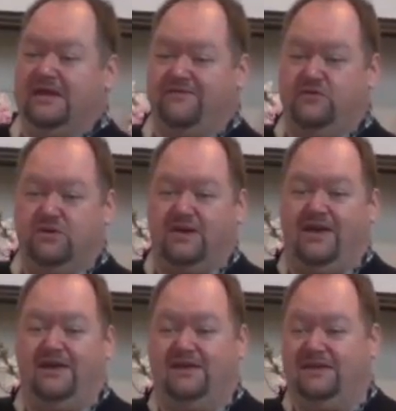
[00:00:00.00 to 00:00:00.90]
if you
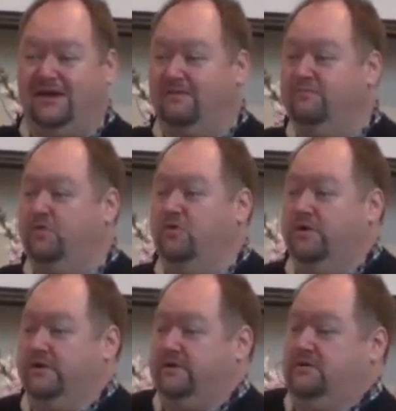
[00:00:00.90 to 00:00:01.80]
can't get on
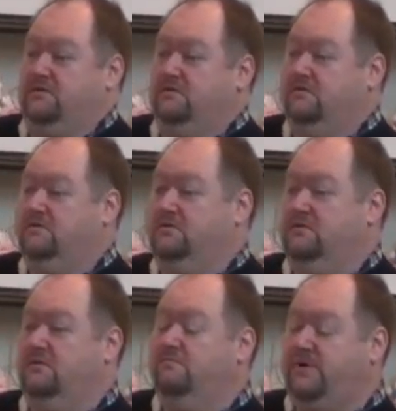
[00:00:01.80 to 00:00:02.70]
board,
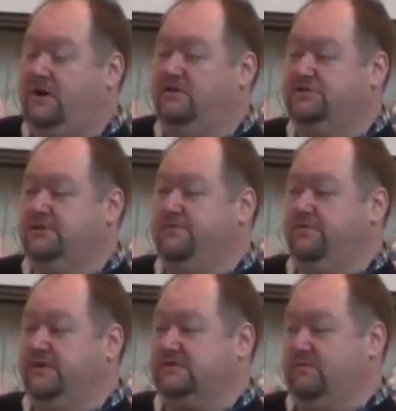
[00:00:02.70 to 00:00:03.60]
polish up
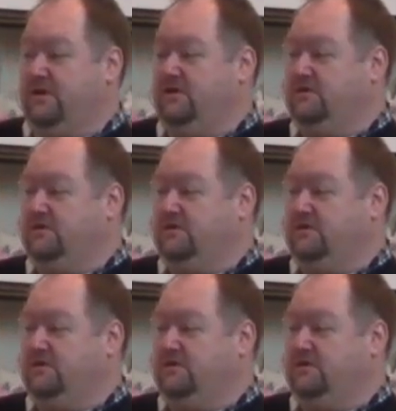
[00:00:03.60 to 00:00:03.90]
your resume.